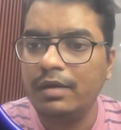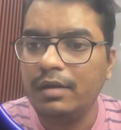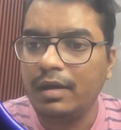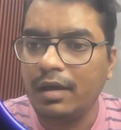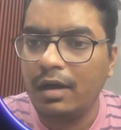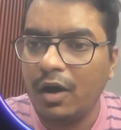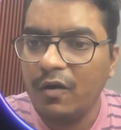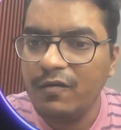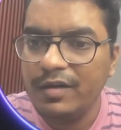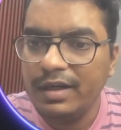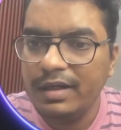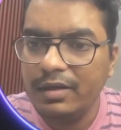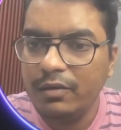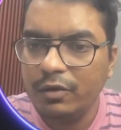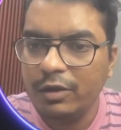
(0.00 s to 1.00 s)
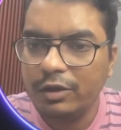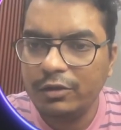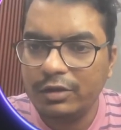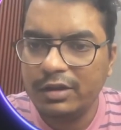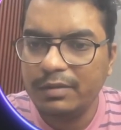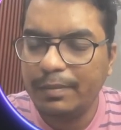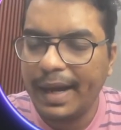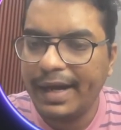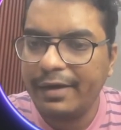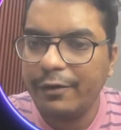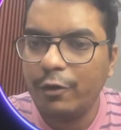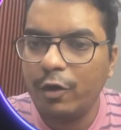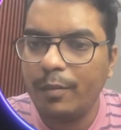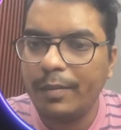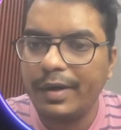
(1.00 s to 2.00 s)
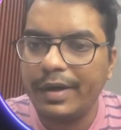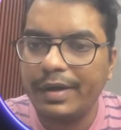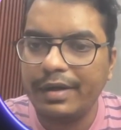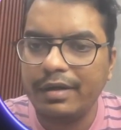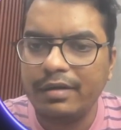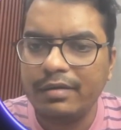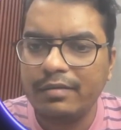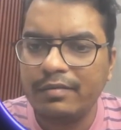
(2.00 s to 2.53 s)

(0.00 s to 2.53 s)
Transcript: Now we look into this binary operator.